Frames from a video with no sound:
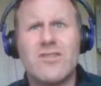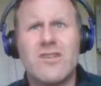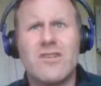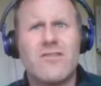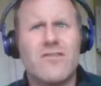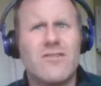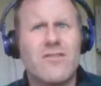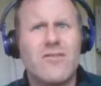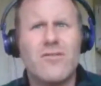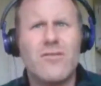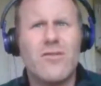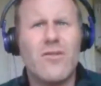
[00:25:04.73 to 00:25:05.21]

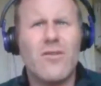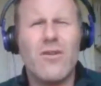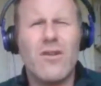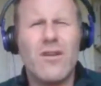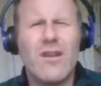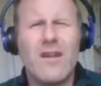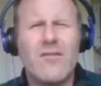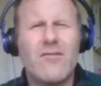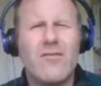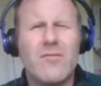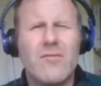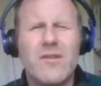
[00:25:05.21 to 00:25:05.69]
children, who were
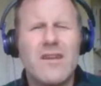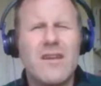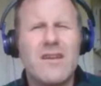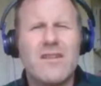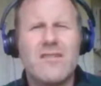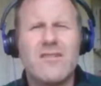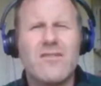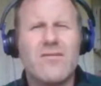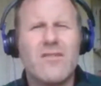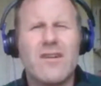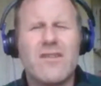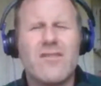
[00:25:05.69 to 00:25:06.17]
all like from the
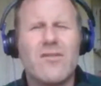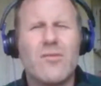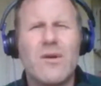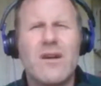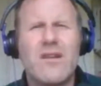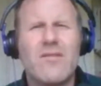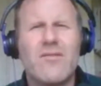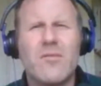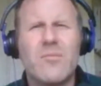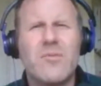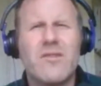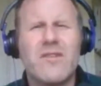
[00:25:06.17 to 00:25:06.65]
age of like
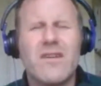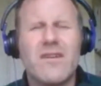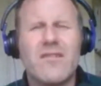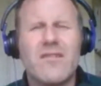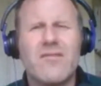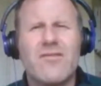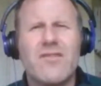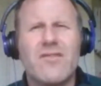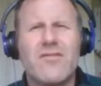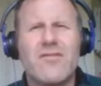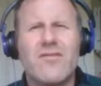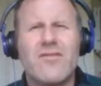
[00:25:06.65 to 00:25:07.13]
12 up to
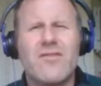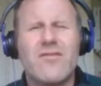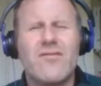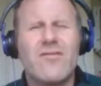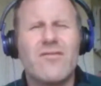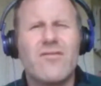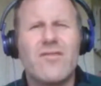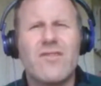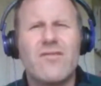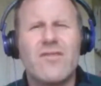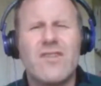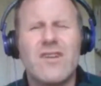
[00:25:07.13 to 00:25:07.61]
like
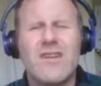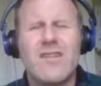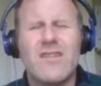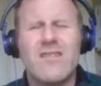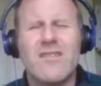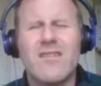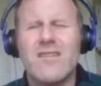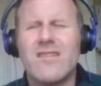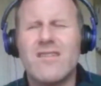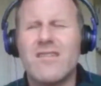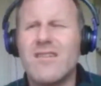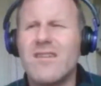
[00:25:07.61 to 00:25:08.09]

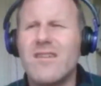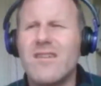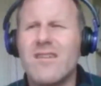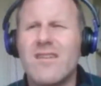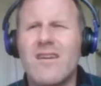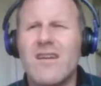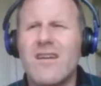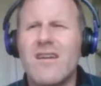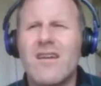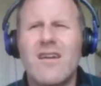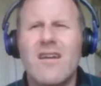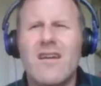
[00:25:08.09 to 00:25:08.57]
15,
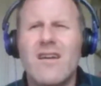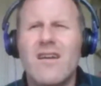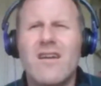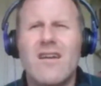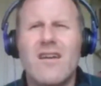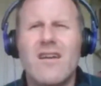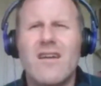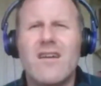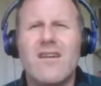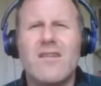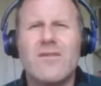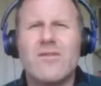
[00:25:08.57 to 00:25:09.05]
16.
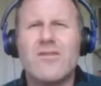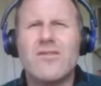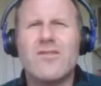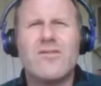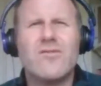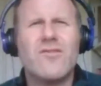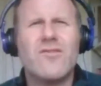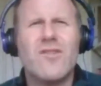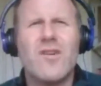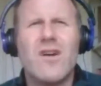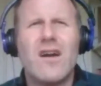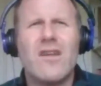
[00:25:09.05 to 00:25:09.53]
It's
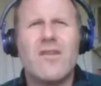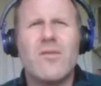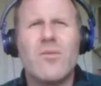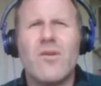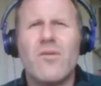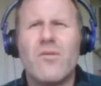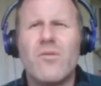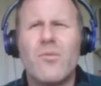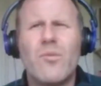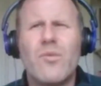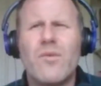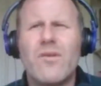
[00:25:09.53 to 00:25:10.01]
just, and they
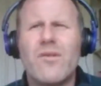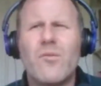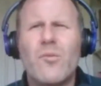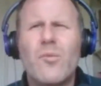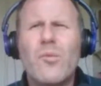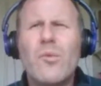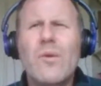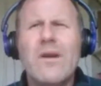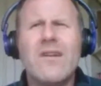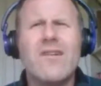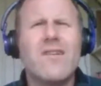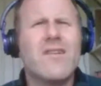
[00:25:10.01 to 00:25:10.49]
were
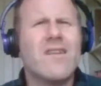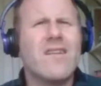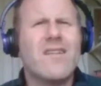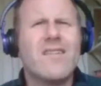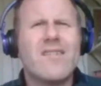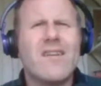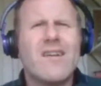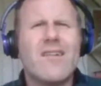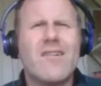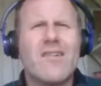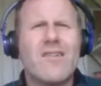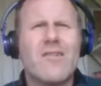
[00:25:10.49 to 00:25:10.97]
weirdly
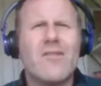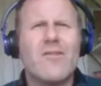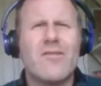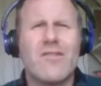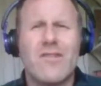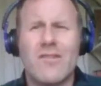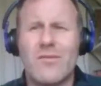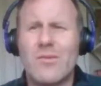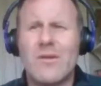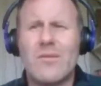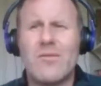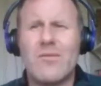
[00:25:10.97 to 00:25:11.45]
staring at
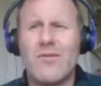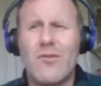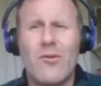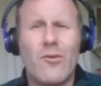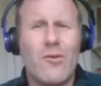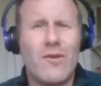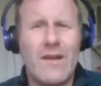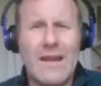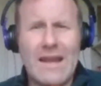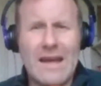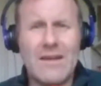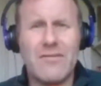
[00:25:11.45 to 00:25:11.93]
us because we were
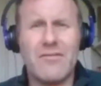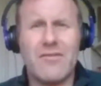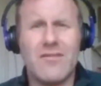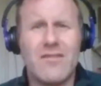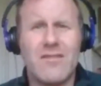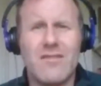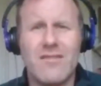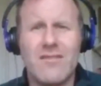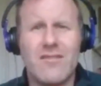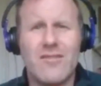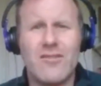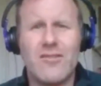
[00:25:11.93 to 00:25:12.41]
all
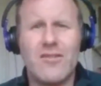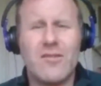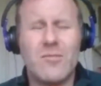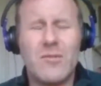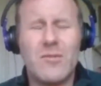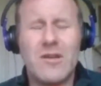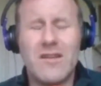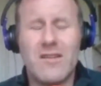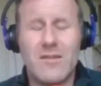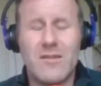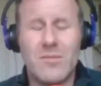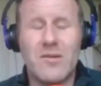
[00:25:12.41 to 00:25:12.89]
laughing. You know what I
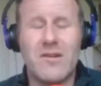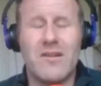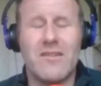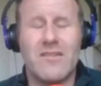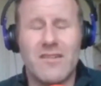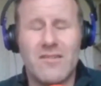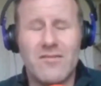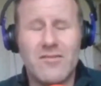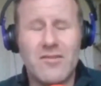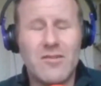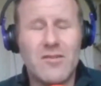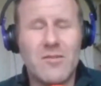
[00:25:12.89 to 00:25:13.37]
mean? At the
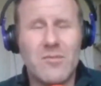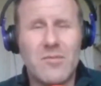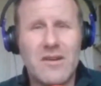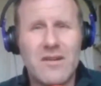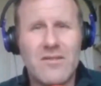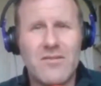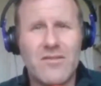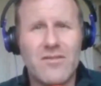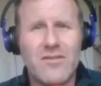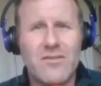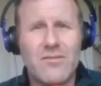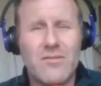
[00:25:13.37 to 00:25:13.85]
price of the fucking
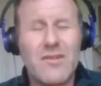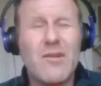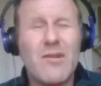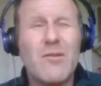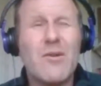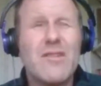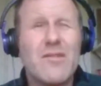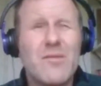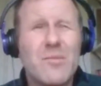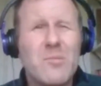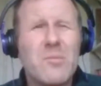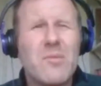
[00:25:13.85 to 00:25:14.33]
breakfast.
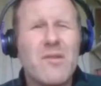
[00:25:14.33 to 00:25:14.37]
I